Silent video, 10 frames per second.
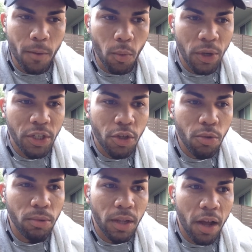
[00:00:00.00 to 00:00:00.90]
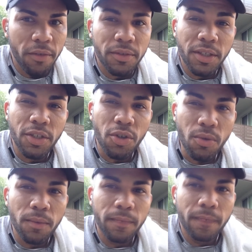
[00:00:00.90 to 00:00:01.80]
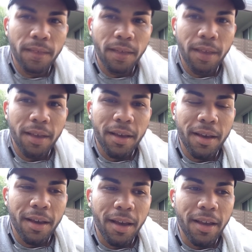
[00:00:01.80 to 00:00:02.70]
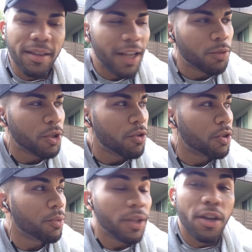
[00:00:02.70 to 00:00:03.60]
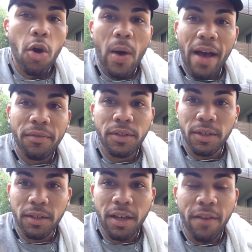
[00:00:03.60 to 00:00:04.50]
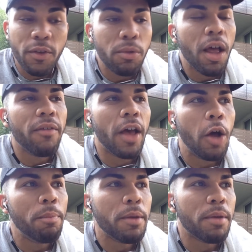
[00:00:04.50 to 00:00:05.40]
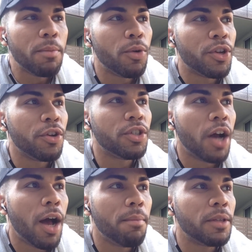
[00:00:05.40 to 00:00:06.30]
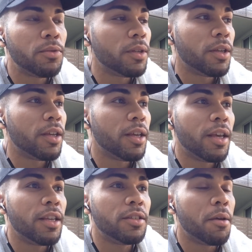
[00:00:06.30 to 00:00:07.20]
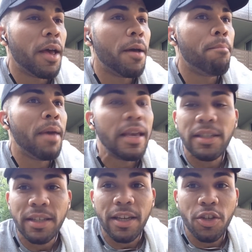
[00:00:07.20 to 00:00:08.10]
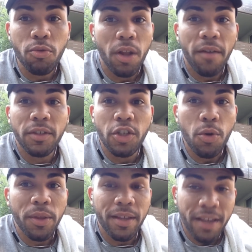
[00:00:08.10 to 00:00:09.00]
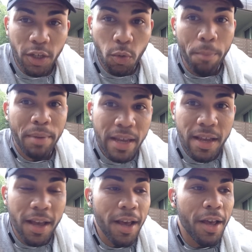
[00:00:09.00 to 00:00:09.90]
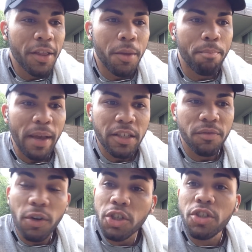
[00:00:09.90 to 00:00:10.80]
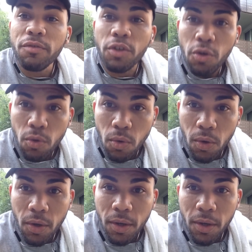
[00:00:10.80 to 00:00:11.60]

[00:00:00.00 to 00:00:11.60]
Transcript: What do you love to do? And that's what you should really go after. If you love helping people and your job is amazing and you love to do it, then guess what? Be the best version of you.